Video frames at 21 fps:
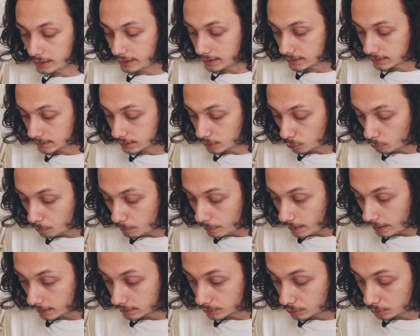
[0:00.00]
Let's go
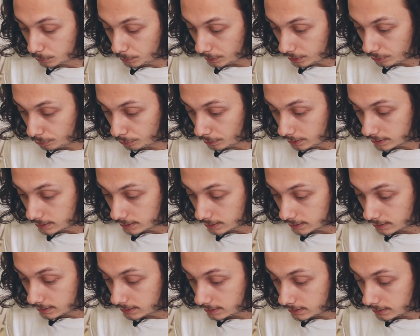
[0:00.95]
back to Pinterest
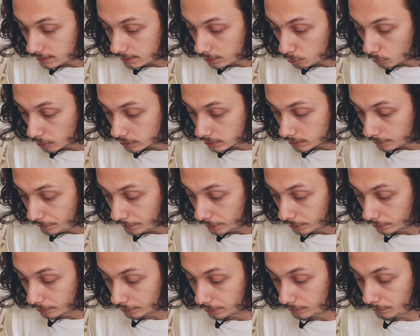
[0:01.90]
and see what's the filter.